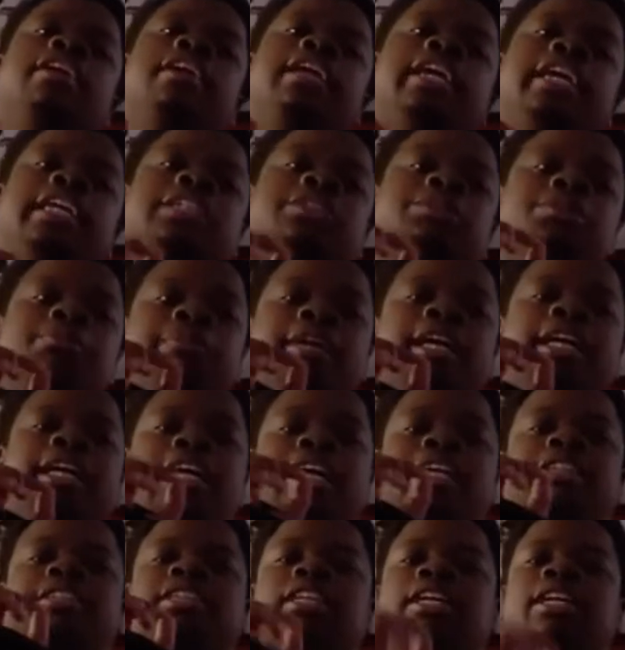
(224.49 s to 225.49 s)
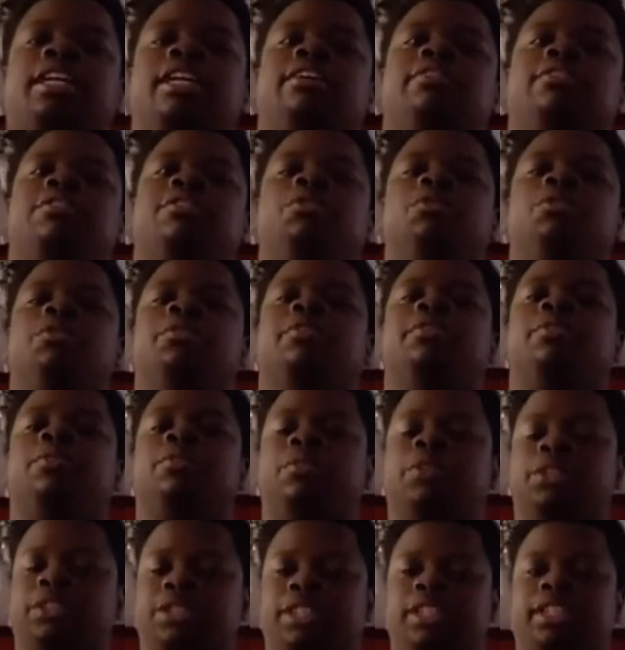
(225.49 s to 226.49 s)
Guess what my laptop
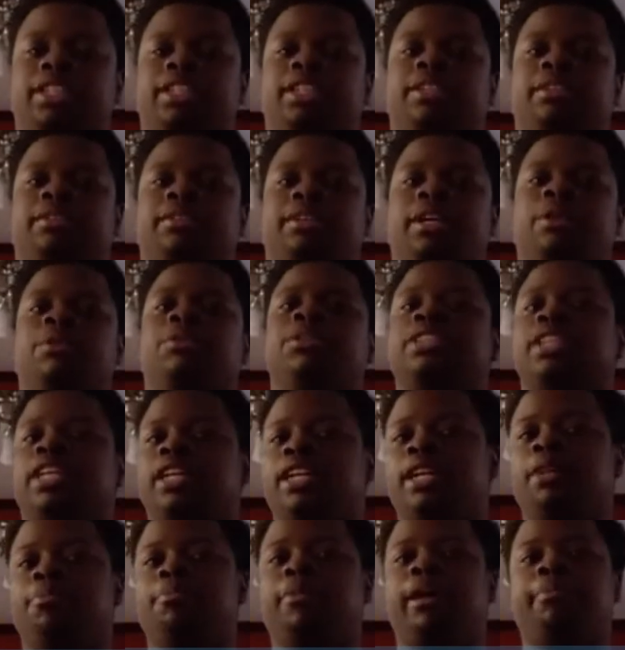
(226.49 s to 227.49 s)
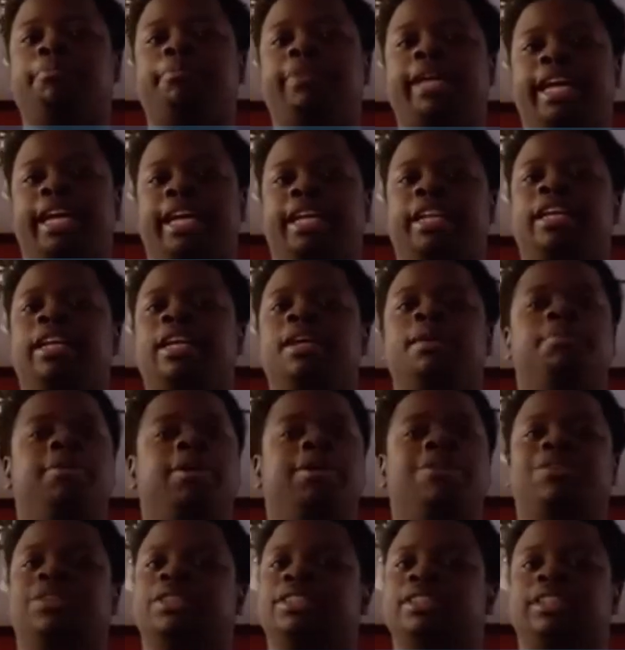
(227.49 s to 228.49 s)
was under? It was under my bed,
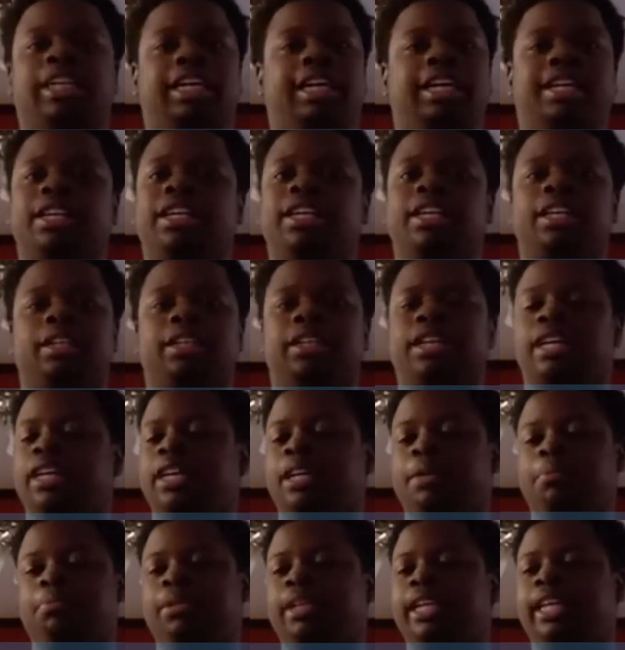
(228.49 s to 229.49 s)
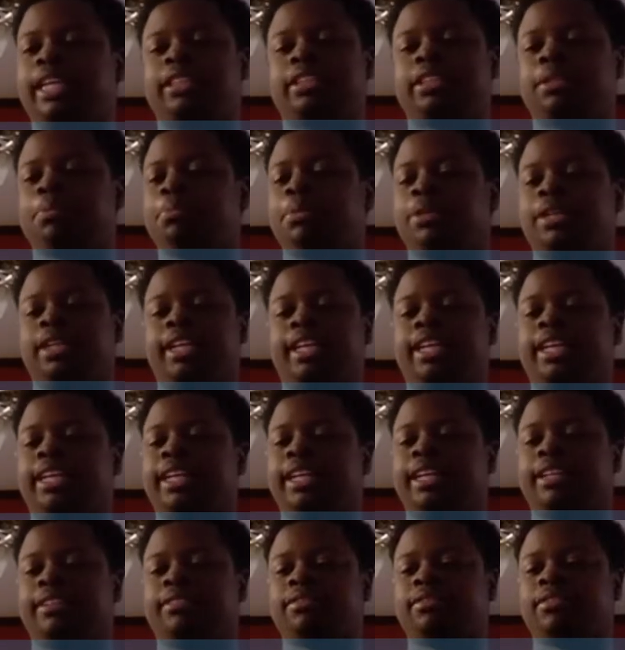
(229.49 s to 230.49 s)
but it was not a good place to put it
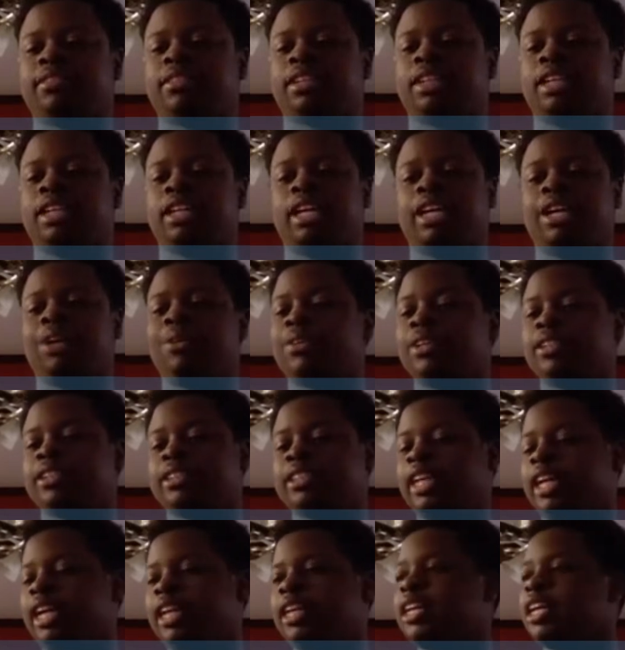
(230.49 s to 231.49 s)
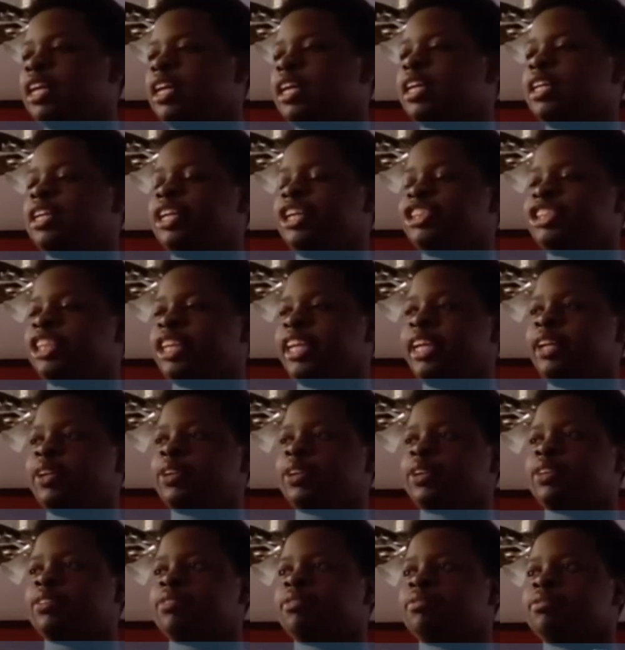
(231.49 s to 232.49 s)
in. It was not a good condition
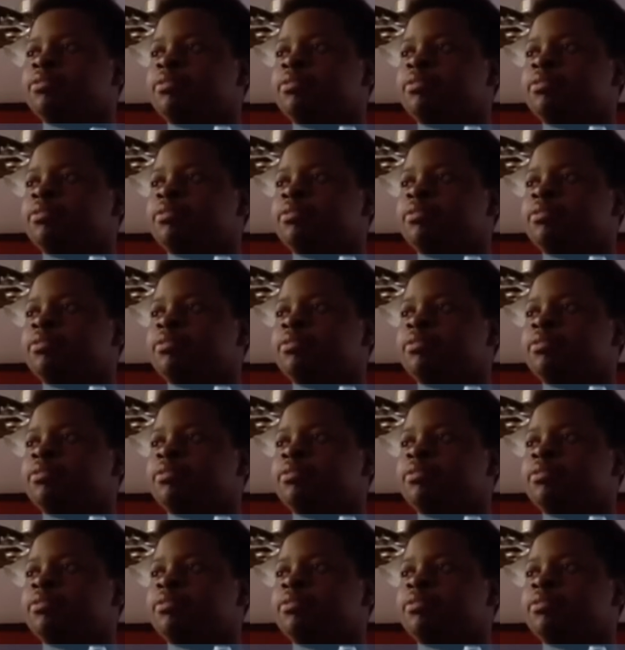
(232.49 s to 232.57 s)
either.